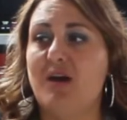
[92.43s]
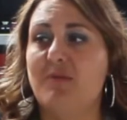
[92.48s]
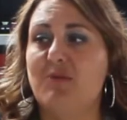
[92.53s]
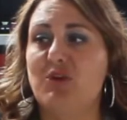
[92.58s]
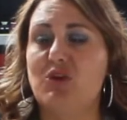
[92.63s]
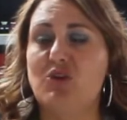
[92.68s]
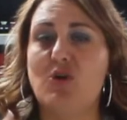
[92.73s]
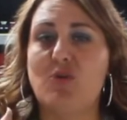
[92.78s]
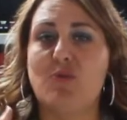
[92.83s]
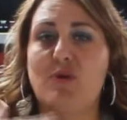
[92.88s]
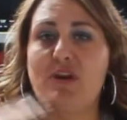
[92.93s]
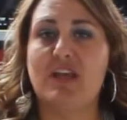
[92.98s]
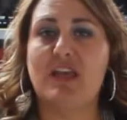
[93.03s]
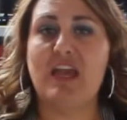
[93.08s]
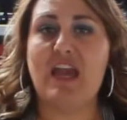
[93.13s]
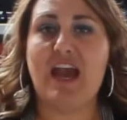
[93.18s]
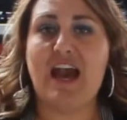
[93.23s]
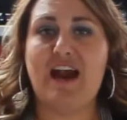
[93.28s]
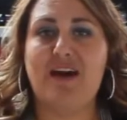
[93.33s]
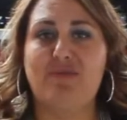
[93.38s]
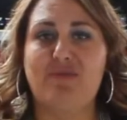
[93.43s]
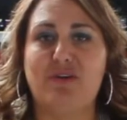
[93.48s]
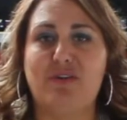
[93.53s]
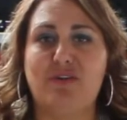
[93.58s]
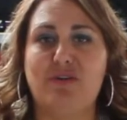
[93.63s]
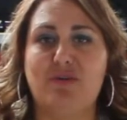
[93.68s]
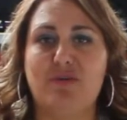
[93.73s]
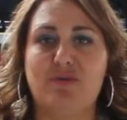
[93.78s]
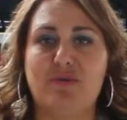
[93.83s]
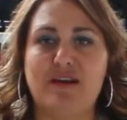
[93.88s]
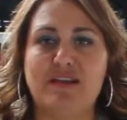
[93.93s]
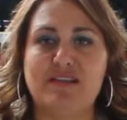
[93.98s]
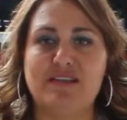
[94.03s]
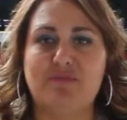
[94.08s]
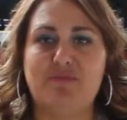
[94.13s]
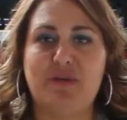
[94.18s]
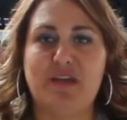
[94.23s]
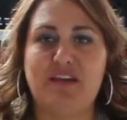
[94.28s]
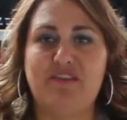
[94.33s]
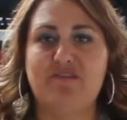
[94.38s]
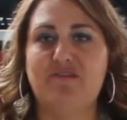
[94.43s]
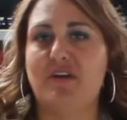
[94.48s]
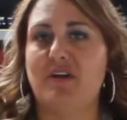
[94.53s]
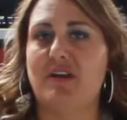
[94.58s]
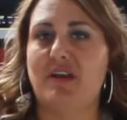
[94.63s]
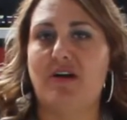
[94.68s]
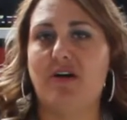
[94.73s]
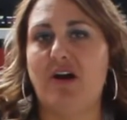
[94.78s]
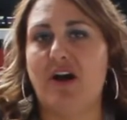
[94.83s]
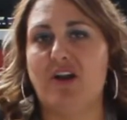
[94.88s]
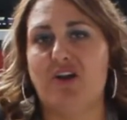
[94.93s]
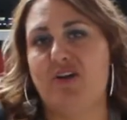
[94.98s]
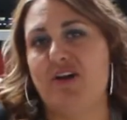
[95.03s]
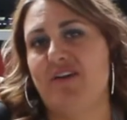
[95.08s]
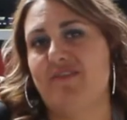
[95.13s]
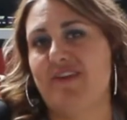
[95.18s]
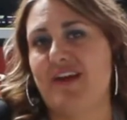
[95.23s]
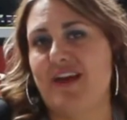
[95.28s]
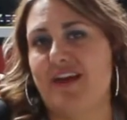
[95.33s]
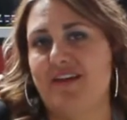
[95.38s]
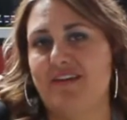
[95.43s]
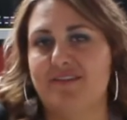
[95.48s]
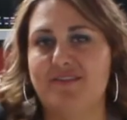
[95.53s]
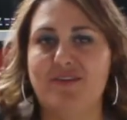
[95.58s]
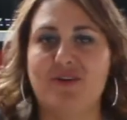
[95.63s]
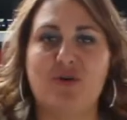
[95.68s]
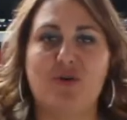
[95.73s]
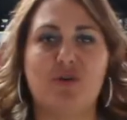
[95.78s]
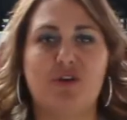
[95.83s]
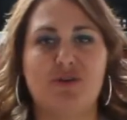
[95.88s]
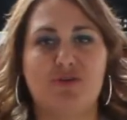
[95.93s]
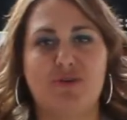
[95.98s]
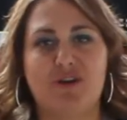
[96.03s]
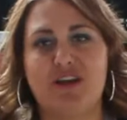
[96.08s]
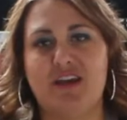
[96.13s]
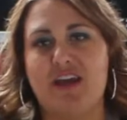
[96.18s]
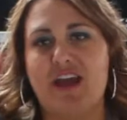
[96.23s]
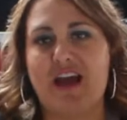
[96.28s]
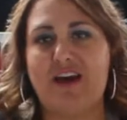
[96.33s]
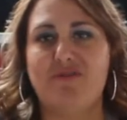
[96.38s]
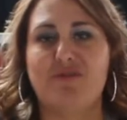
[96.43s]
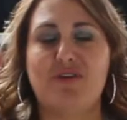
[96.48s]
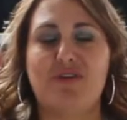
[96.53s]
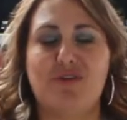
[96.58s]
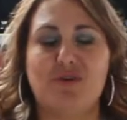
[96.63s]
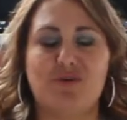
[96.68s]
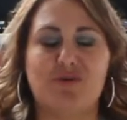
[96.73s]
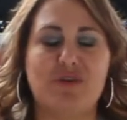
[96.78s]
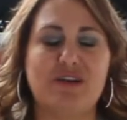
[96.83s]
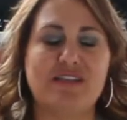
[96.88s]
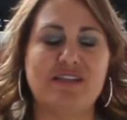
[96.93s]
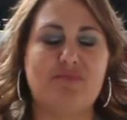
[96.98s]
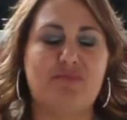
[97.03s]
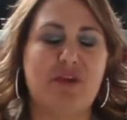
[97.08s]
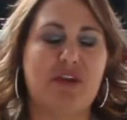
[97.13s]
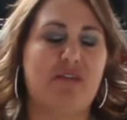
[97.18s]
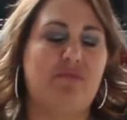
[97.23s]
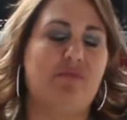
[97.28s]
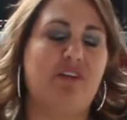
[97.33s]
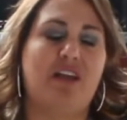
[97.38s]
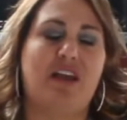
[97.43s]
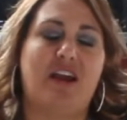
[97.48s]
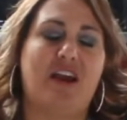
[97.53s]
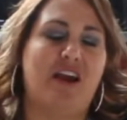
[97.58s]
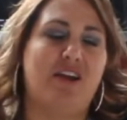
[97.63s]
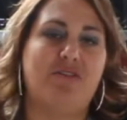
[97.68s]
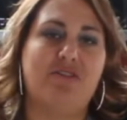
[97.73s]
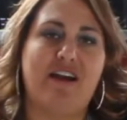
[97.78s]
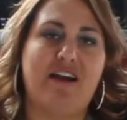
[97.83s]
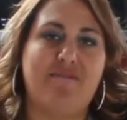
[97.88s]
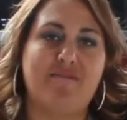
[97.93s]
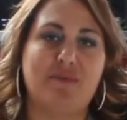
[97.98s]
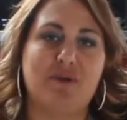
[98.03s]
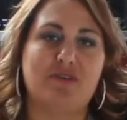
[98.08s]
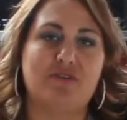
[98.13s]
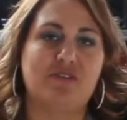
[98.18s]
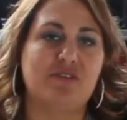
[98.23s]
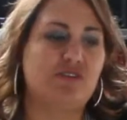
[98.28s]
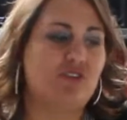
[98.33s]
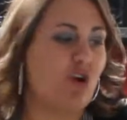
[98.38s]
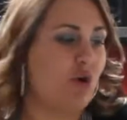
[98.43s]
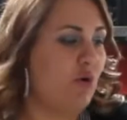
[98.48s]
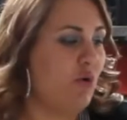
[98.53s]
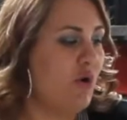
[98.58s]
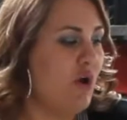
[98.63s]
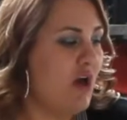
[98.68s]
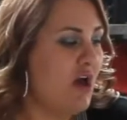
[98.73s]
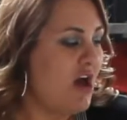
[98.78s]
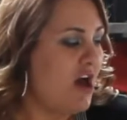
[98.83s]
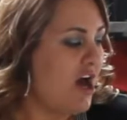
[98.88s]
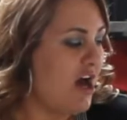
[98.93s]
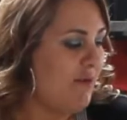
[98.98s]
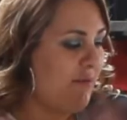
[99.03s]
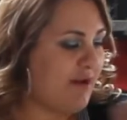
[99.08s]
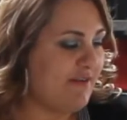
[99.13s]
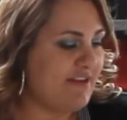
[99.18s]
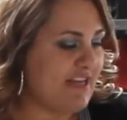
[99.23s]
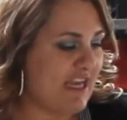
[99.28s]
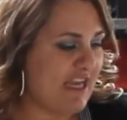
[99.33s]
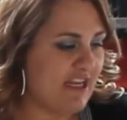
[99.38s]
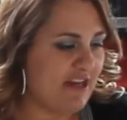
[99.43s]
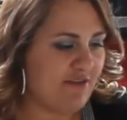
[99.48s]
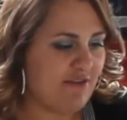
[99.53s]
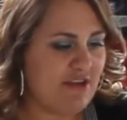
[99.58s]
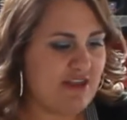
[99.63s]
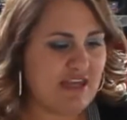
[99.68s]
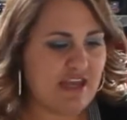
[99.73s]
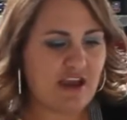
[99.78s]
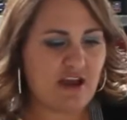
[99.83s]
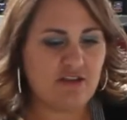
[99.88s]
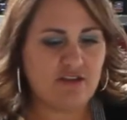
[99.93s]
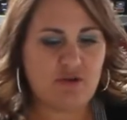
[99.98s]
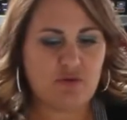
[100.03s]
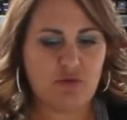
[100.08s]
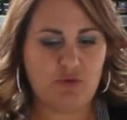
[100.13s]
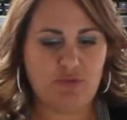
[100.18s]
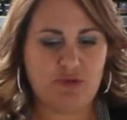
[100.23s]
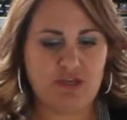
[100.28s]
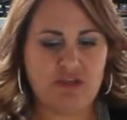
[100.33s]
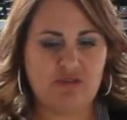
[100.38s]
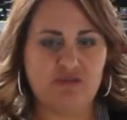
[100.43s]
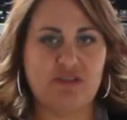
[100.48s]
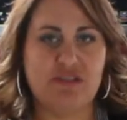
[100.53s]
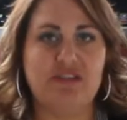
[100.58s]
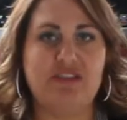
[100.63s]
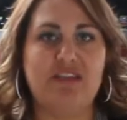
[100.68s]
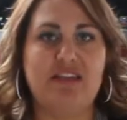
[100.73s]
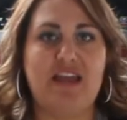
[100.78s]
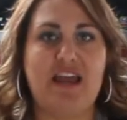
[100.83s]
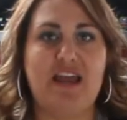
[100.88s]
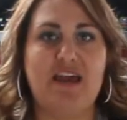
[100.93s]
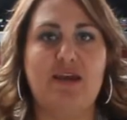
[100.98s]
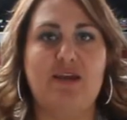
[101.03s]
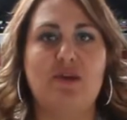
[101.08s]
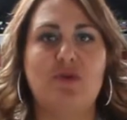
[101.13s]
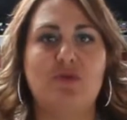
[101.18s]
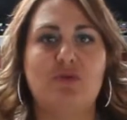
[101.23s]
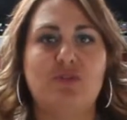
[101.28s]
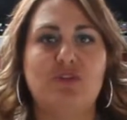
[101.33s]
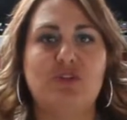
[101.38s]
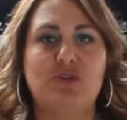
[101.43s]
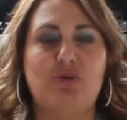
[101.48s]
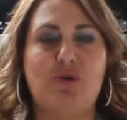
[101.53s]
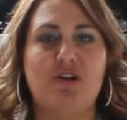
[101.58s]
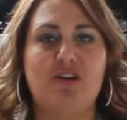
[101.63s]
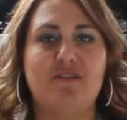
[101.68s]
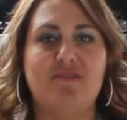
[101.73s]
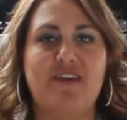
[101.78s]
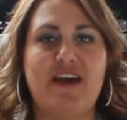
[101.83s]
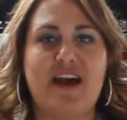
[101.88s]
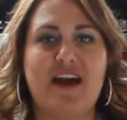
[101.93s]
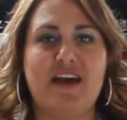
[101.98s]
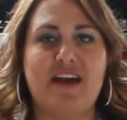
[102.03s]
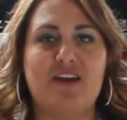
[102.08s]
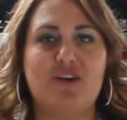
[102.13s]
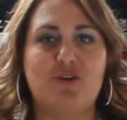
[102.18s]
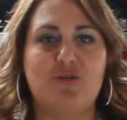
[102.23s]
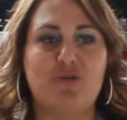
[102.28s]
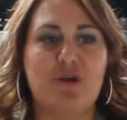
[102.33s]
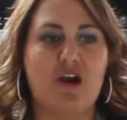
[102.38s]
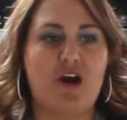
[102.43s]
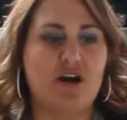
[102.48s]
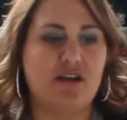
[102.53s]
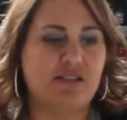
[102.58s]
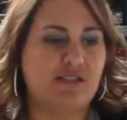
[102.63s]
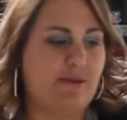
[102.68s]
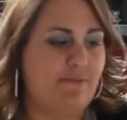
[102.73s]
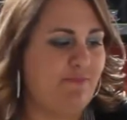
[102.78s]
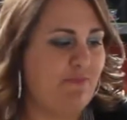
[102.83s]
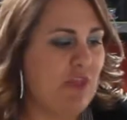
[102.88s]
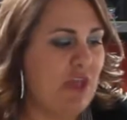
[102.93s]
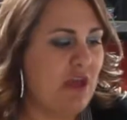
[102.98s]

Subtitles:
you don't want to get halfway through a recipe and find out I don't have eggs. Or you don't want to get halfway through a recipe and be like, I don't have milk. So I've taken everything out that we'll be using today. We'll do all of that. It'll be awesome.